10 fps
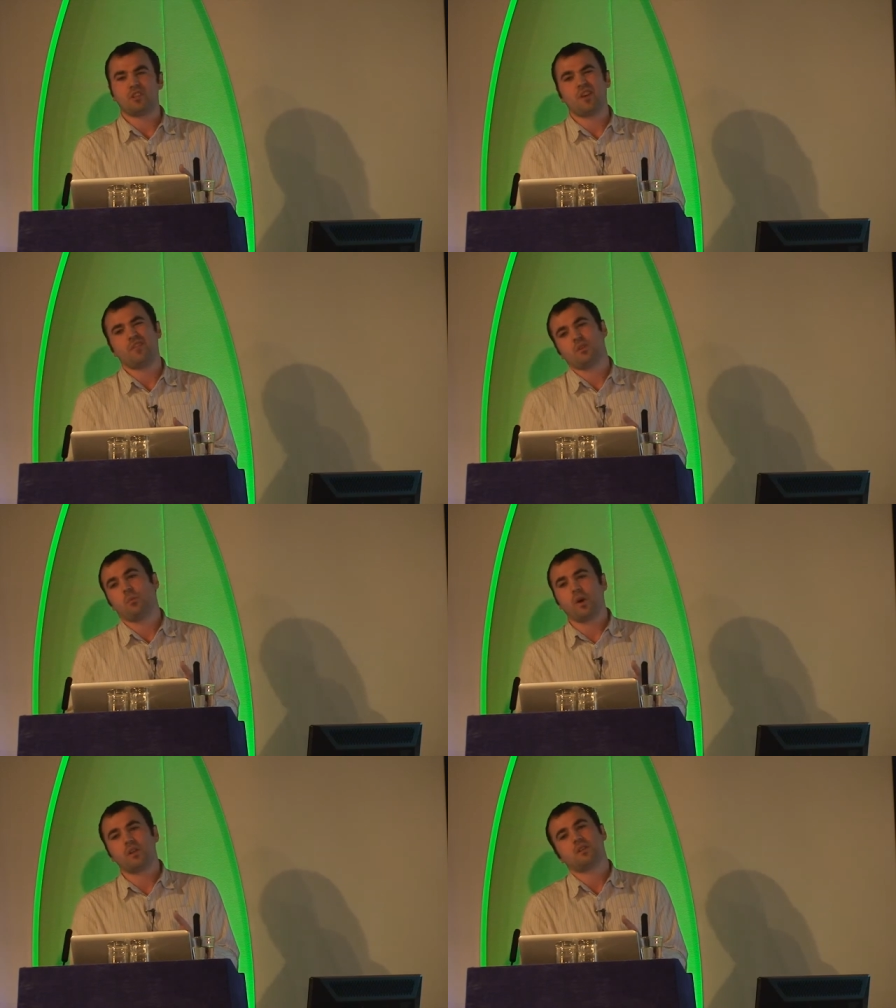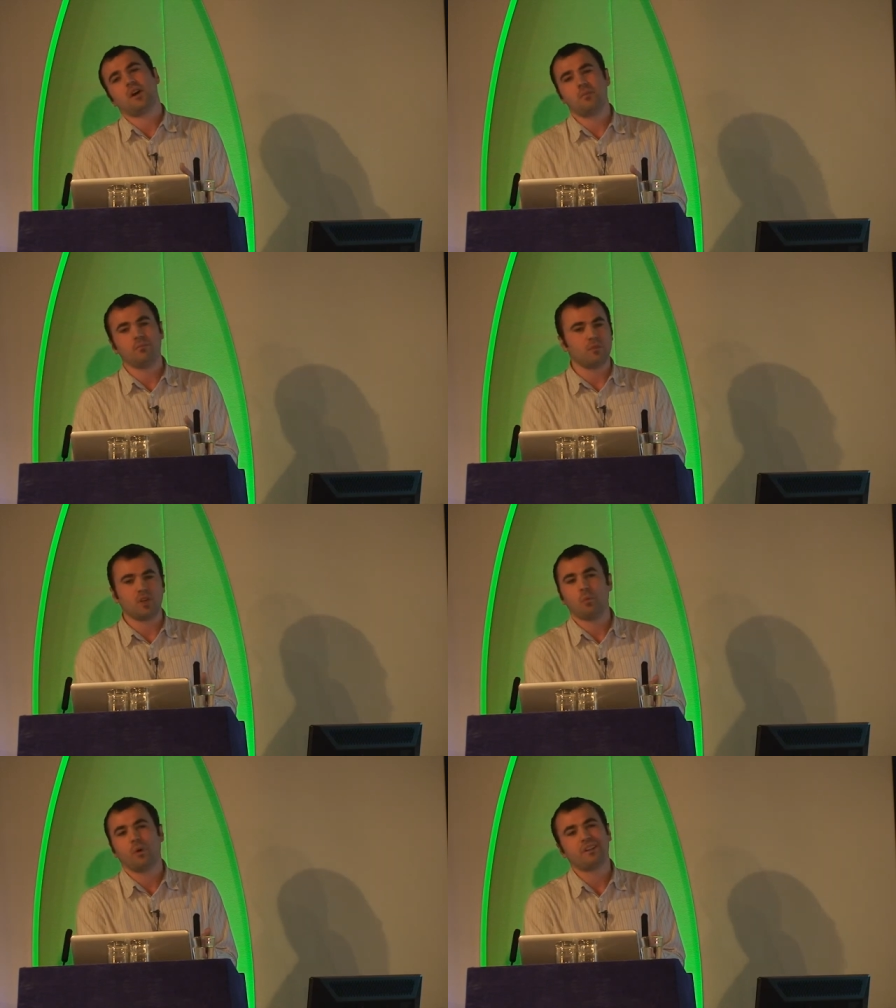So if it's a one-time,
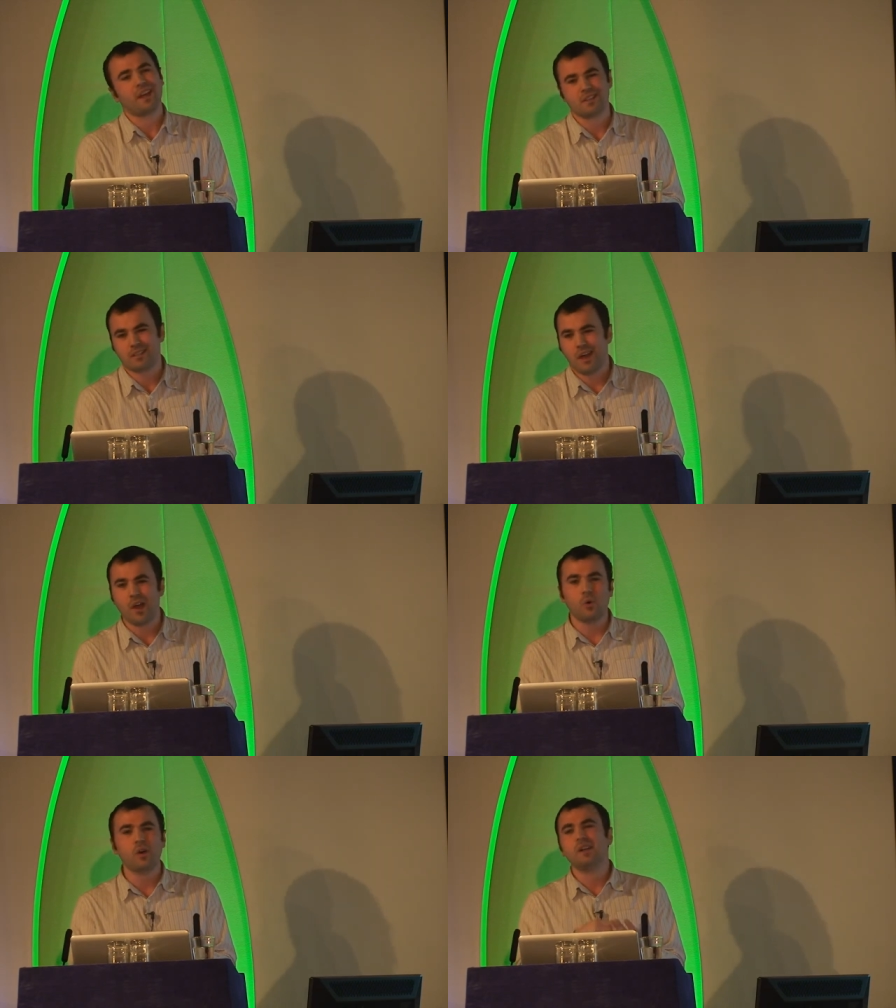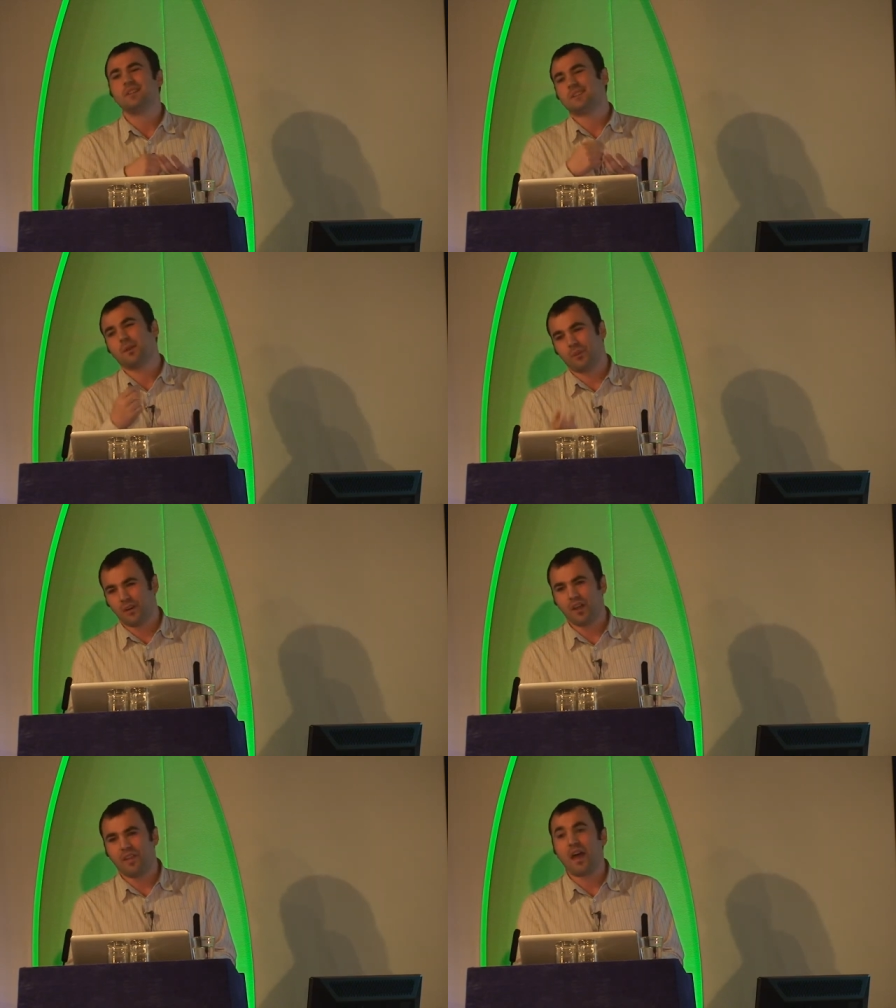one-day sale, something
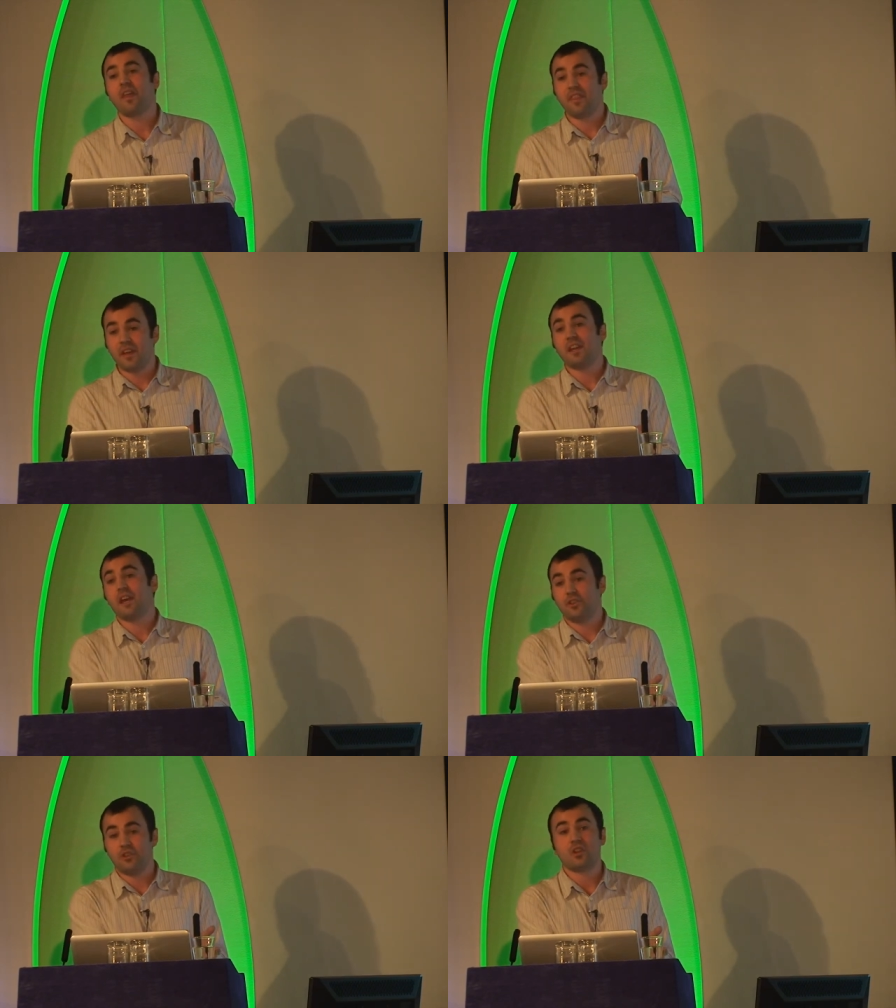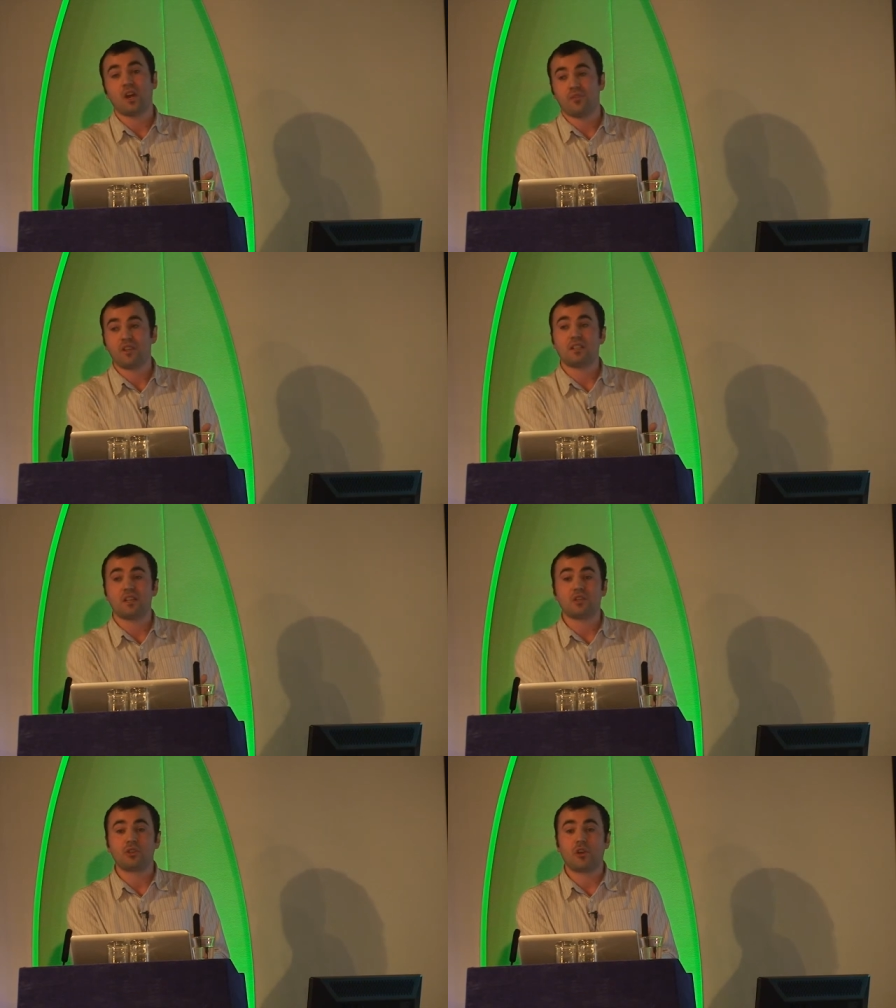like that, then yeah, do that
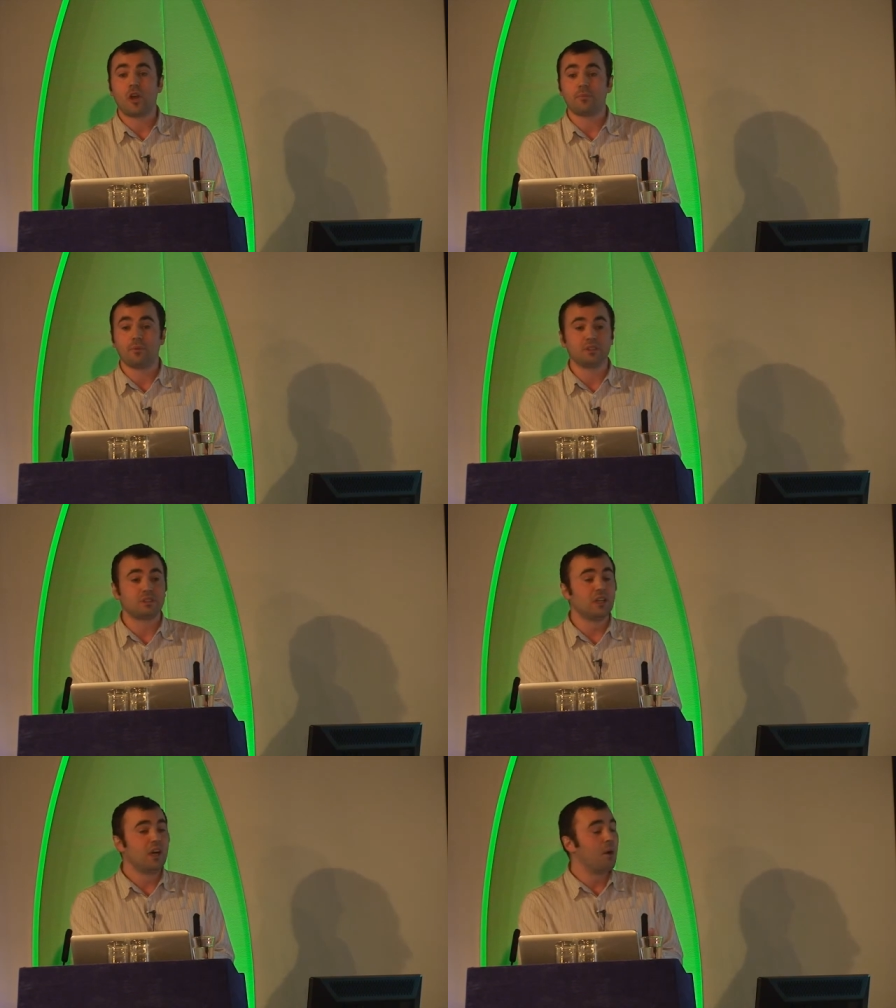resend and unopens.